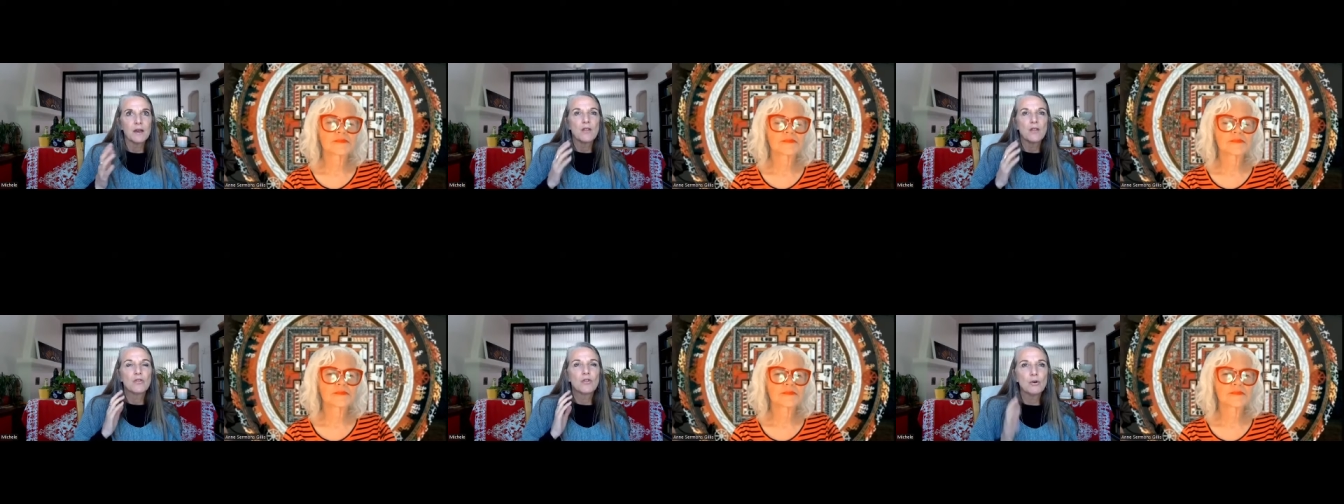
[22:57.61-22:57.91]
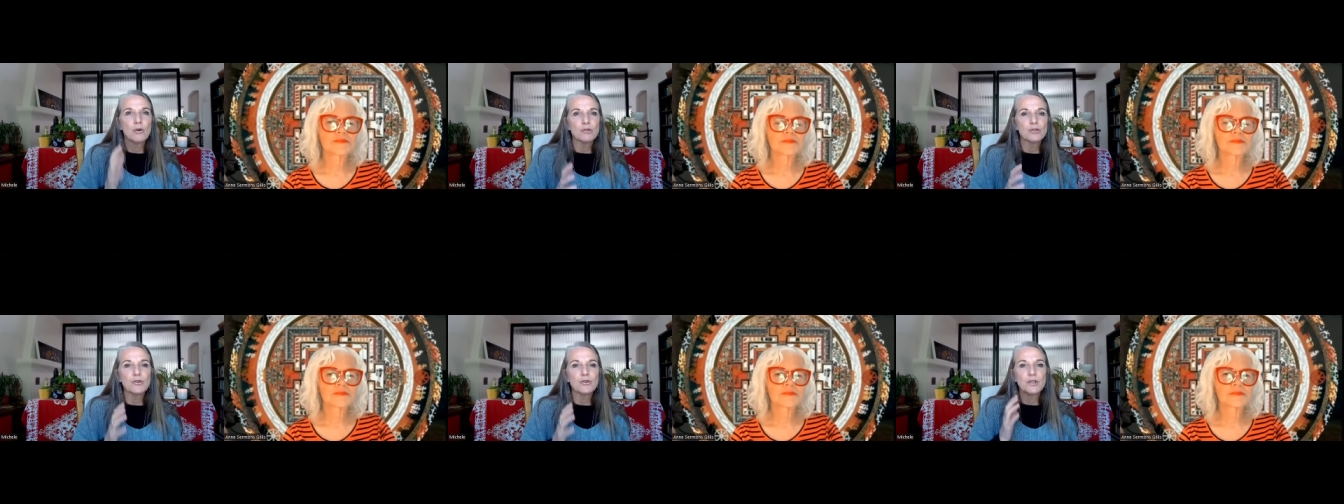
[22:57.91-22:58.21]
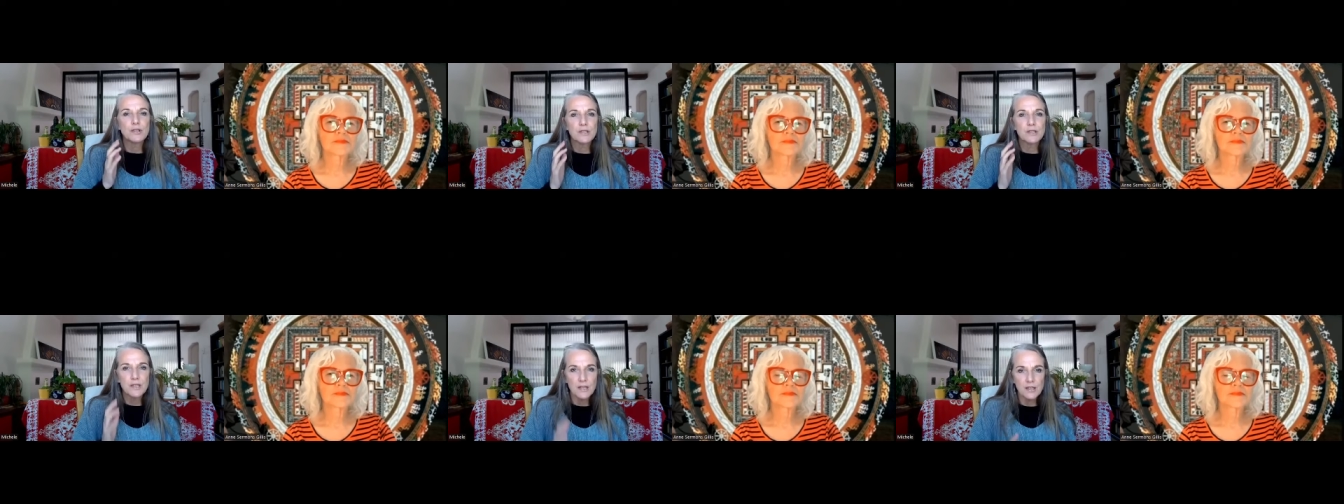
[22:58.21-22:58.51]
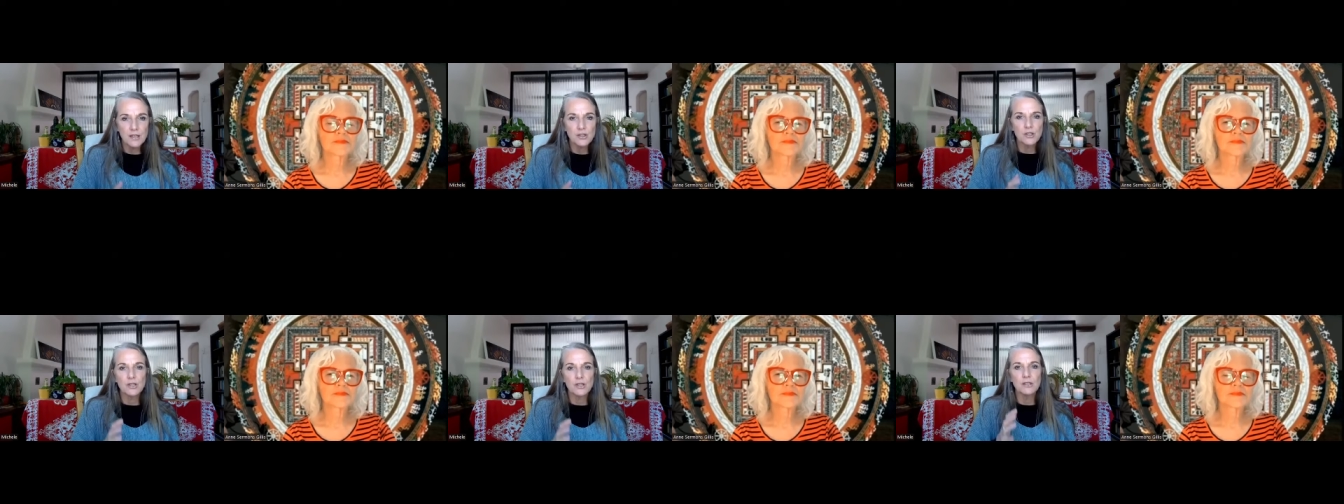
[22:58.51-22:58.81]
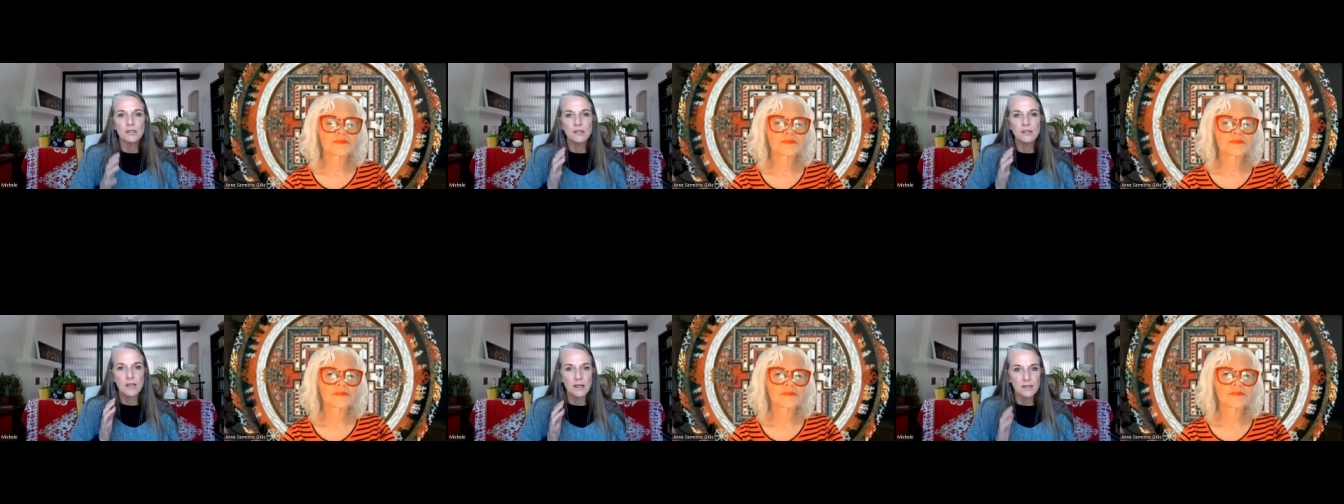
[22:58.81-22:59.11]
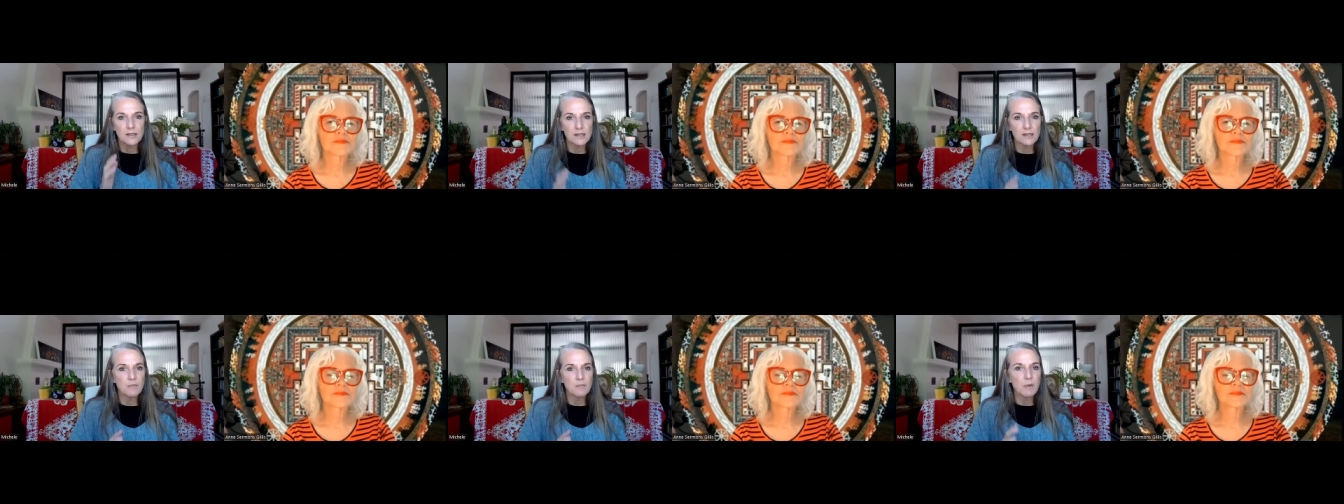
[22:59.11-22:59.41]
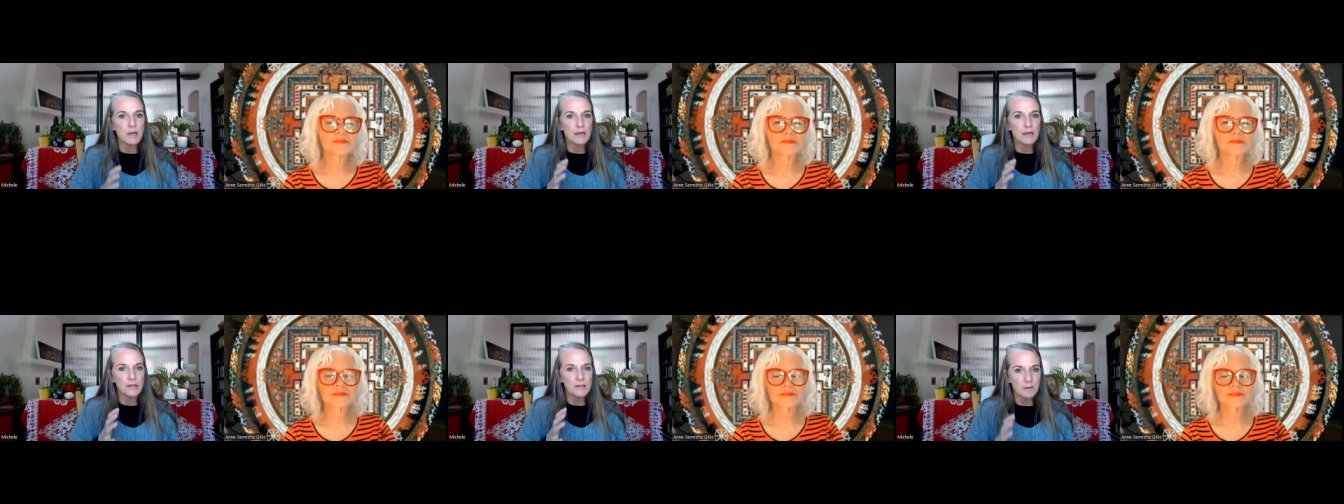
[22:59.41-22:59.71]
those are the teachings that
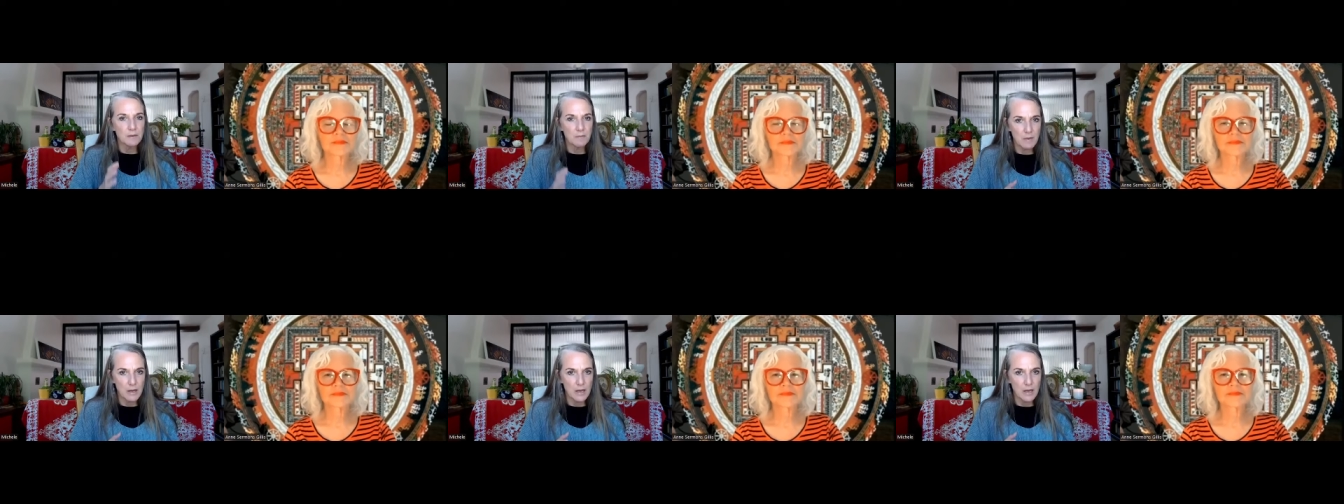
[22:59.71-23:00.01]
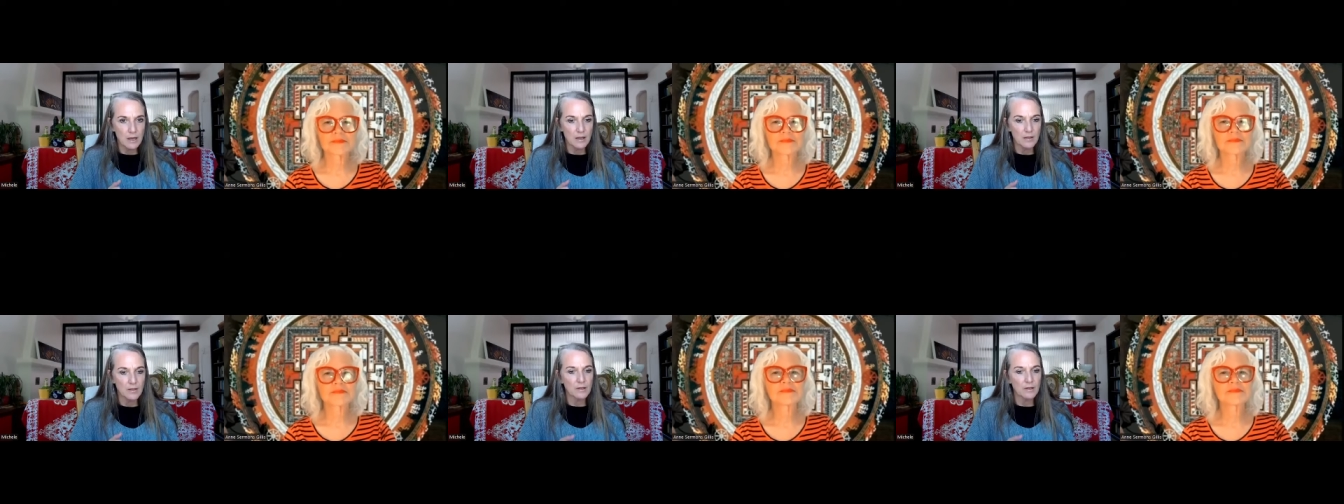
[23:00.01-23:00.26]
speak to me,